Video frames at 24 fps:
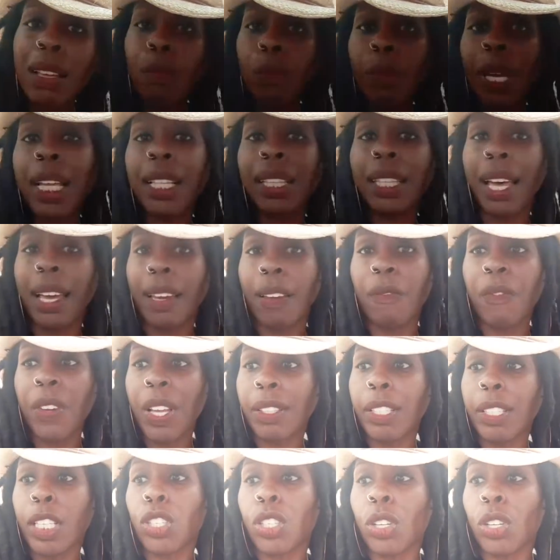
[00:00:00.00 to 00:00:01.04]
men like
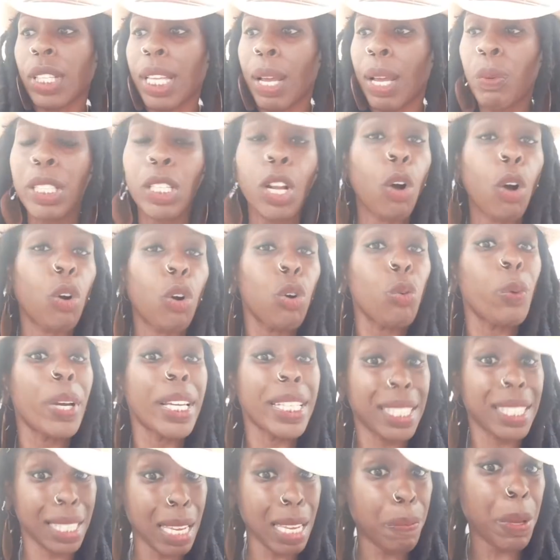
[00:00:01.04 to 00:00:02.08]
50 so that we know who we
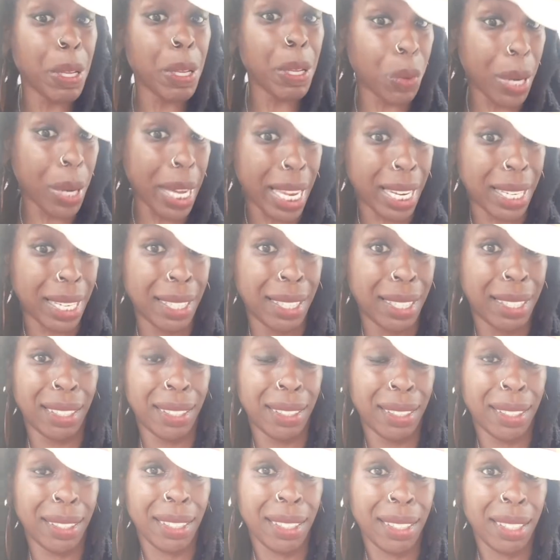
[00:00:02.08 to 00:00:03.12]
sleeping with.
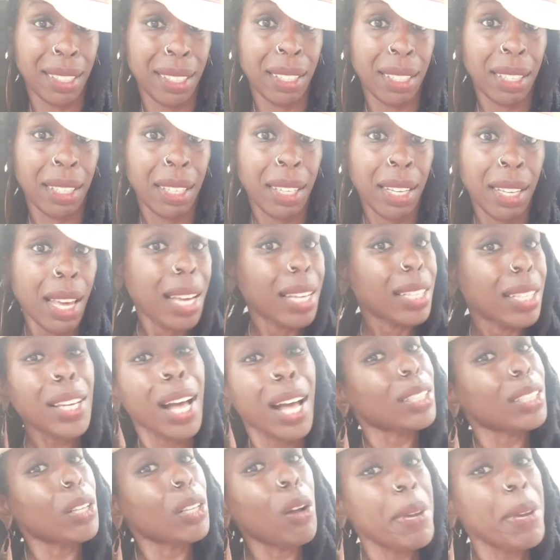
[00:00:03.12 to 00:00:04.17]

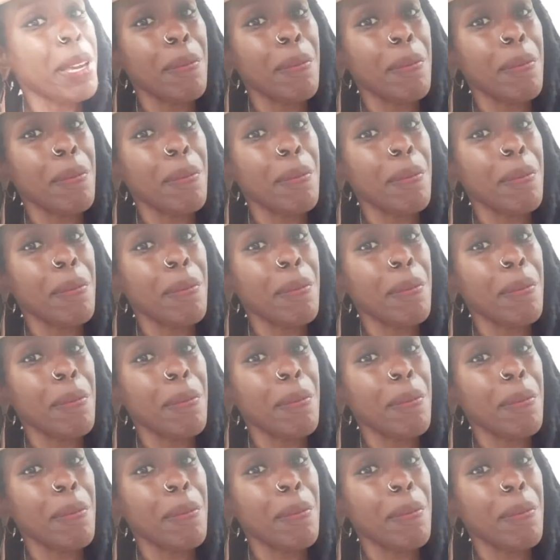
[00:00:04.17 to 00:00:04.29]
Y'all don't be